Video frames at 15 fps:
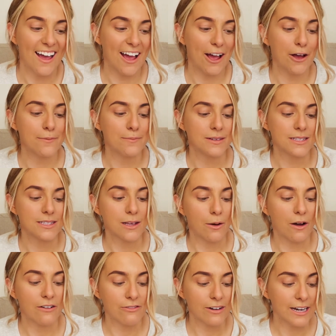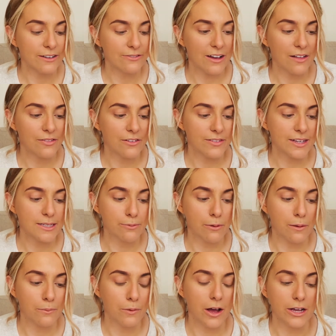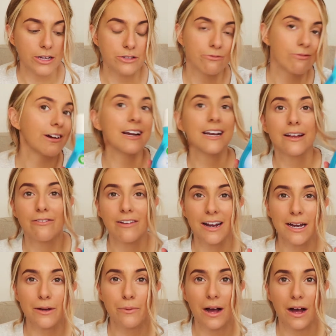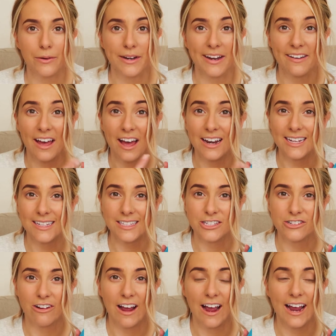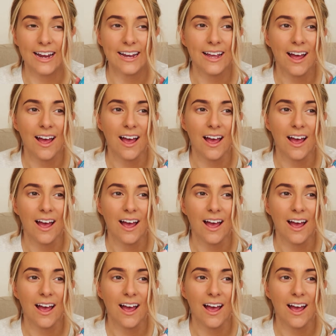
So I've really found that this one works really well near her litter tray.